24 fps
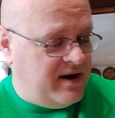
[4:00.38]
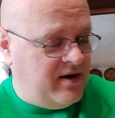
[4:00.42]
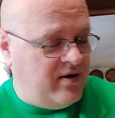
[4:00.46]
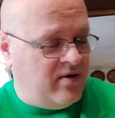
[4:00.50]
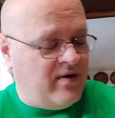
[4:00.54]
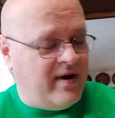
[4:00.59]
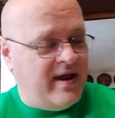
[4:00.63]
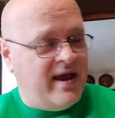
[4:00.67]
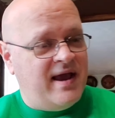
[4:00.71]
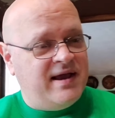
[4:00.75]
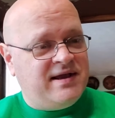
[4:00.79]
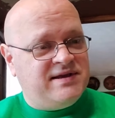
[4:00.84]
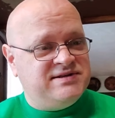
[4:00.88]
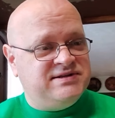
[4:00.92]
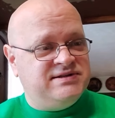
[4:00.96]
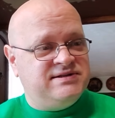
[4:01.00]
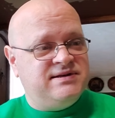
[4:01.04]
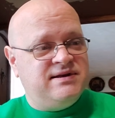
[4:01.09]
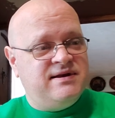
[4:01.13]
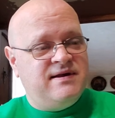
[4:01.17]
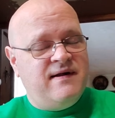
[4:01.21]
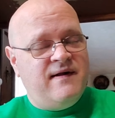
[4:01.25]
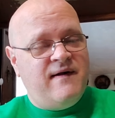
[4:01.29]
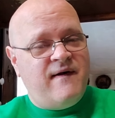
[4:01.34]
didn't know I had
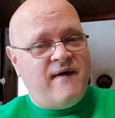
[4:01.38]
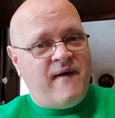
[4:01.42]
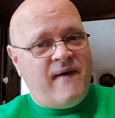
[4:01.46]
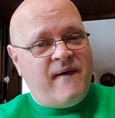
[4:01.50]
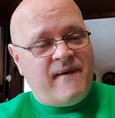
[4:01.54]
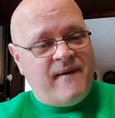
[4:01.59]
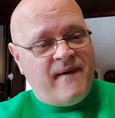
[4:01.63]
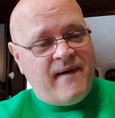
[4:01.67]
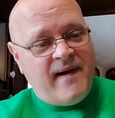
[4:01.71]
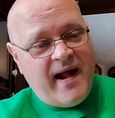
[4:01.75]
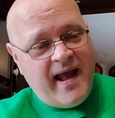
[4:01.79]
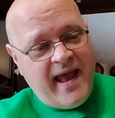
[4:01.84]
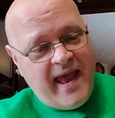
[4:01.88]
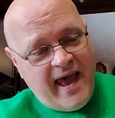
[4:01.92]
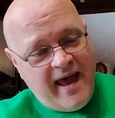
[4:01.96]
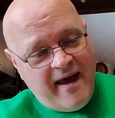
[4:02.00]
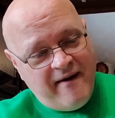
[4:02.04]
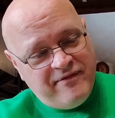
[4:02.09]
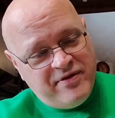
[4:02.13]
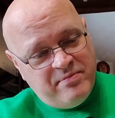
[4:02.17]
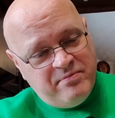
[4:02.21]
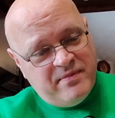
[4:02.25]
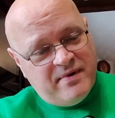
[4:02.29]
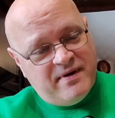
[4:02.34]
because I
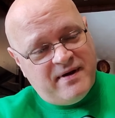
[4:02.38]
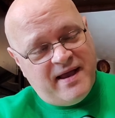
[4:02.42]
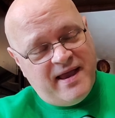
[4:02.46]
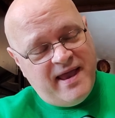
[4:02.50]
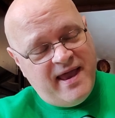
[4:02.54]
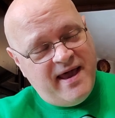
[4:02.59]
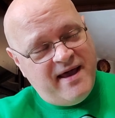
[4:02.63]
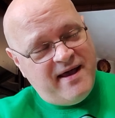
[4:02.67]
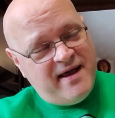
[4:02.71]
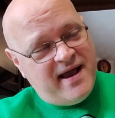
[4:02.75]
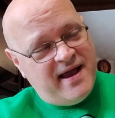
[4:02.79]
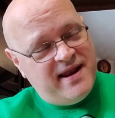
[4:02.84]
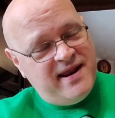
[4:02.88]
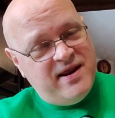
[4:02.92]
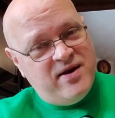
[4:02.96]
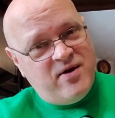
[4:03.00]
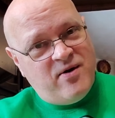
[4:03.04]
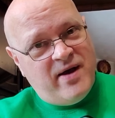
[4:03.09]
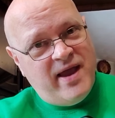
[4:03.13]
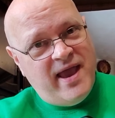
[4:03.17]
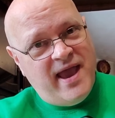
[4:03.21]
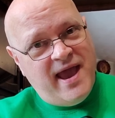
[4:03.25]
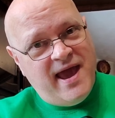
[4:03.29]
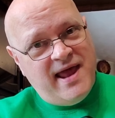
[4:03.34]
have the I had I didn't
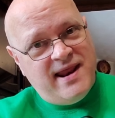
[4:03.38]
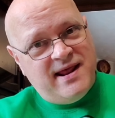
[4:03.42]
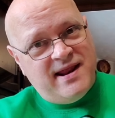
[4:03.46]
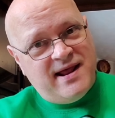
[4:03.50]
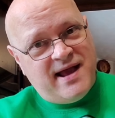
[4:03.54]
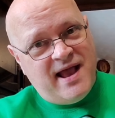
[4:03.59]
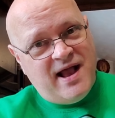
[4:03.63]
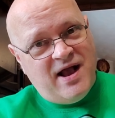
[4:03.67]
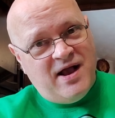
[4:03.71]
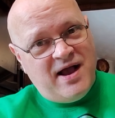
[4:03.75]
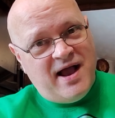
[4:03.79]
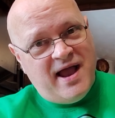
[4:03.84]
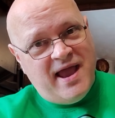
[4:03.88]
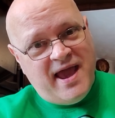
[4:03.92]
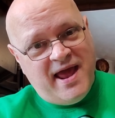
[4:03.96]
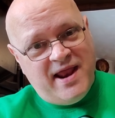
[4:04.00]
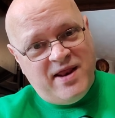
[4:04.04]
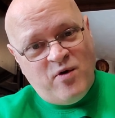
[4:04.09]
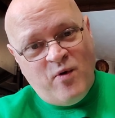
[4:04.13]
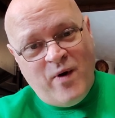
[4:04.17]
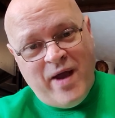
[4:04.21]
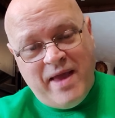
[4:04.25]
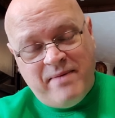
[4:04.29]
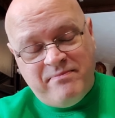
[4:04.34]
know I had it. I, I
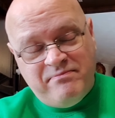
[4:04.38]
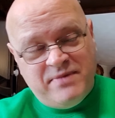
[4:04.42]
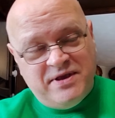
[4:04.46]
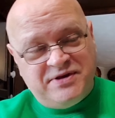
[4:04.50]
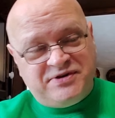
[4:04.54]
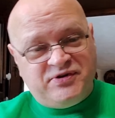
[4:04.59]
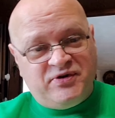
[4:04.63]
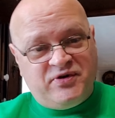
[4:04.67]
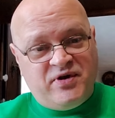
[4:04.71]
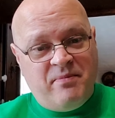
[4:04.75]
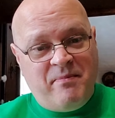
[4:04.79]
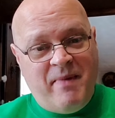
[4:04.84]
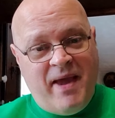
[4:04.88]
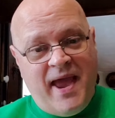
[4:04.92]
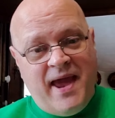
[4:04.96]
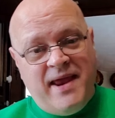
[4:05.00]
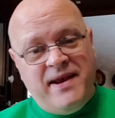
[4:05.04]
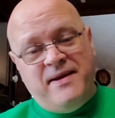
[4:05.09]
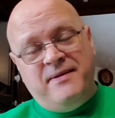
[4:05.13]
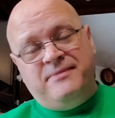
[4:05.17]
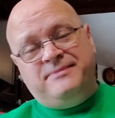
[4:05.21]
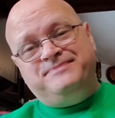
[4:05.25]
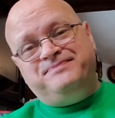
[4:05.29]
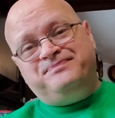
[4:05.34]
had no I had missile
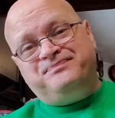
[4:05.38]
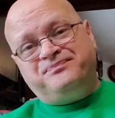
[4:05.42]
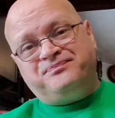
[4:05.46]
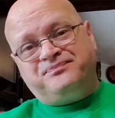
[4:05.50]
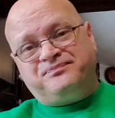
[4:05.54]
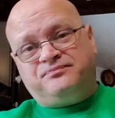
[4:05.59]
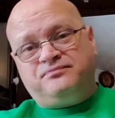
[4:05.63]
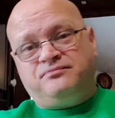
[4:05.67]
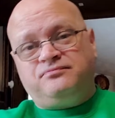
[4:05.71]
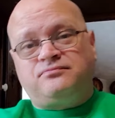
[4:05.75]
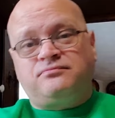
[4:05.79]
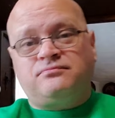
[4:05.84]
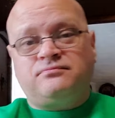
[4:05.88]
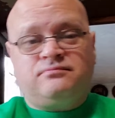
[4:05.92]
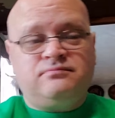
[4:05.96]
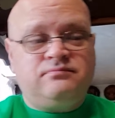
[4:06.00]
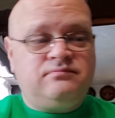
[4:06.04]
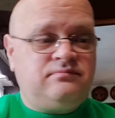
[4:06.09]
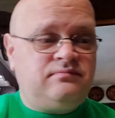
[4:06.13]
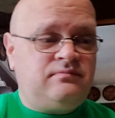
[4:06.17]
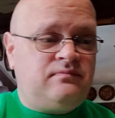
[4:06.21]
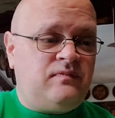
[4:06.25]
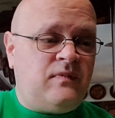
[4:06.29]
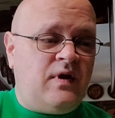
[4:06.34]
command.
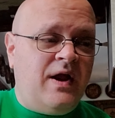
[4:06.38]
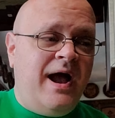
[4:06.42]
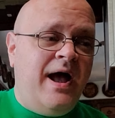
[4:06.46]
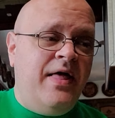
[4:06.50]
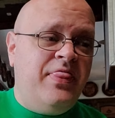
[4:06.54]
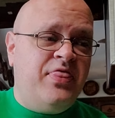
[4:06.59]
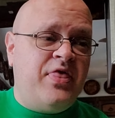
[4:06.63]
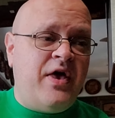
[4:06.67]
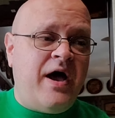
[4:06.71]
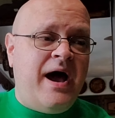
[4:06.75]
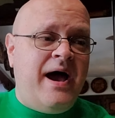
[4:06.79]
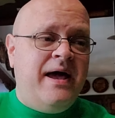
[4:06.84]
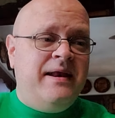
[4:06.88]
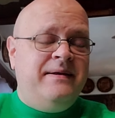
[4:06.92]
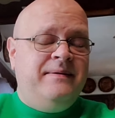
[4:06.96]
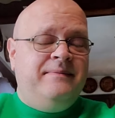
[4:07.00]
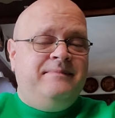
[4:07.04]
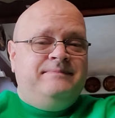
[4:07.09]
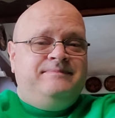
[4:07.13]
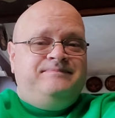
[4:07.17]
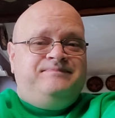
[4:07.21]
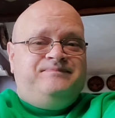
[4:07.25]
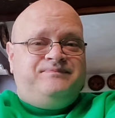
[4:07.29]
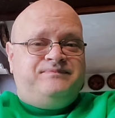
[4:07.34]
I thought
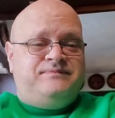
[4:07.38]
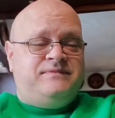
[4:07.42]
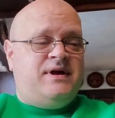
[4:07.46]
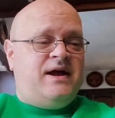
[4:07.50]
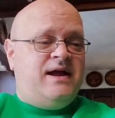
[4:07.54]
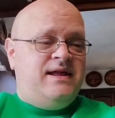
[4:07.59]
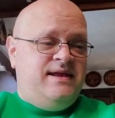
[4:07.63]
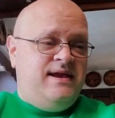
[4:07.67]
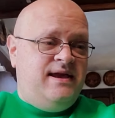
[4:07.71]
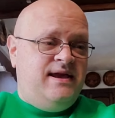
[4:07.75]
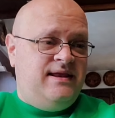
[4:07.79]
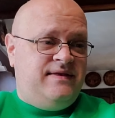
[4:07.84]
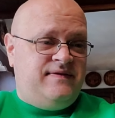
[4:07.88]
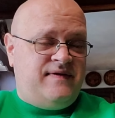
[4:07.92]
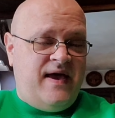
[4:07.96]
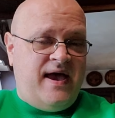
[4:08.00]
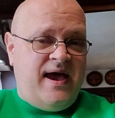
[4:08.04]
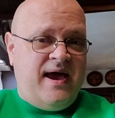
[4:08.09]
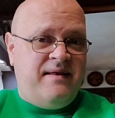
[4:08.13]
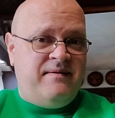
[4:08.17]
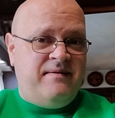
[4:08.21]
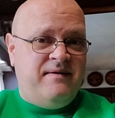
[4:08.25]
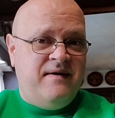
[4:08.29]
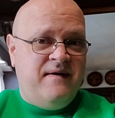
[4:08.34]
I needed
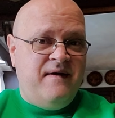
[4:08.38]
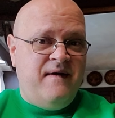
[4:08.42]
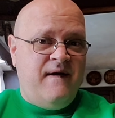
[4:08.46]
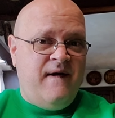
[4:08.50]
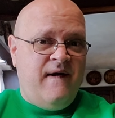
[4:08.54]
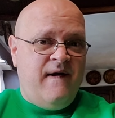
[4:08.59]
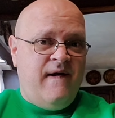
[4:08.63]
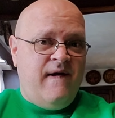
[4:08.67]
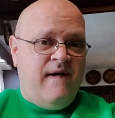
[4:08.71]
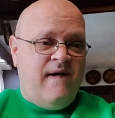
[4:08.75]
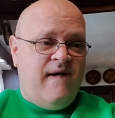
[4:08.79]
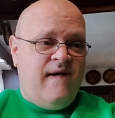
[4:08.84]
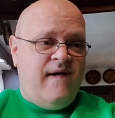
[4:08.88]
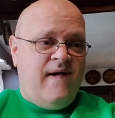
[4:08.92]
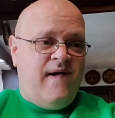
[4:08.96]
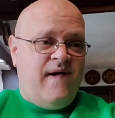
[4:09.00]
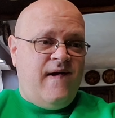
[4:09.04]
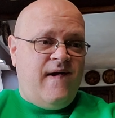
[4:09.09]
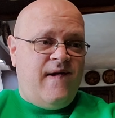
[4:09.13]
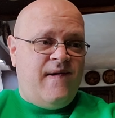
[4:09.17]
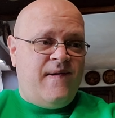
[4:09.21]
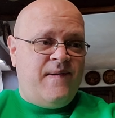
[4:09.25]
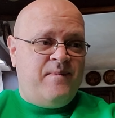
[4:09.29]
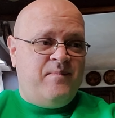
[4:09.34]
that,
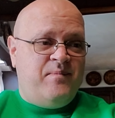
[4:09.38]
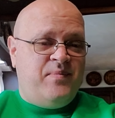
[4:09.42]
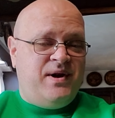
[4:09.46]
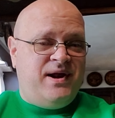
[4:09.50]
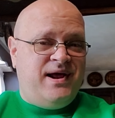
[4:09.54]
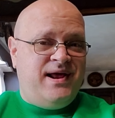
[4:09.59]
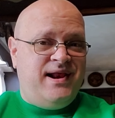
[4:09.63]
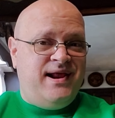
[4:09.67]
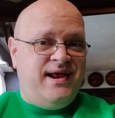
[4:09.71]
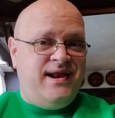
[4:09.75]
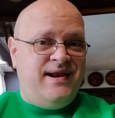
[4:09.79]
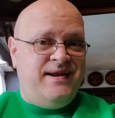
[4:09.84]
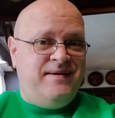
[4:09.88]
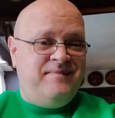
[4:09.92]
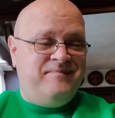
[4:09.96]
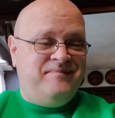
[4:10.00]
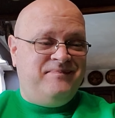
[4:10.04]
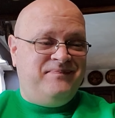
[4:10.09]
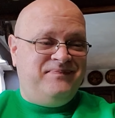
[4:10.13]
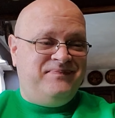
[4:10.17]
but I didn't.